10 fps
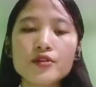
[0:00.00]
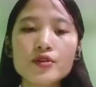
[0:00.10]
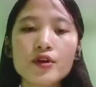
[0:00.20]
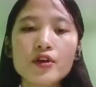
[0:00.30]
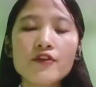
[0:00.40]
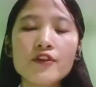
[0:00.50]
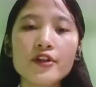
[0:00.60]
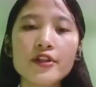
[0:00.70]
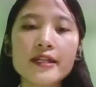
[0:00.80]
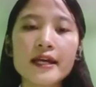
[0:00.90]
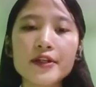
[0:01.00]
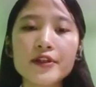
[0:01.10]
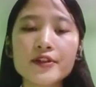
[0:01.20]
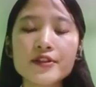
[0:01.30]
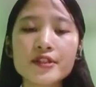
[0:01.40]
So for the
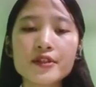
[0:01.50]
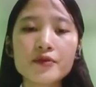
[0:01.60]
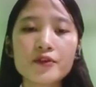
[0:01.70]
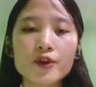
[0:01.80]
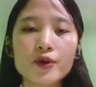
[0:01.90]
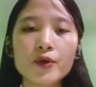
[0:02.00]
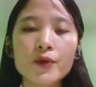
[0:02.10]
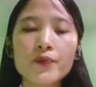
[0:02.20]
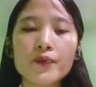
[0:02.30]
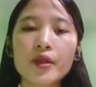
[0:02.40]
diagnostic view,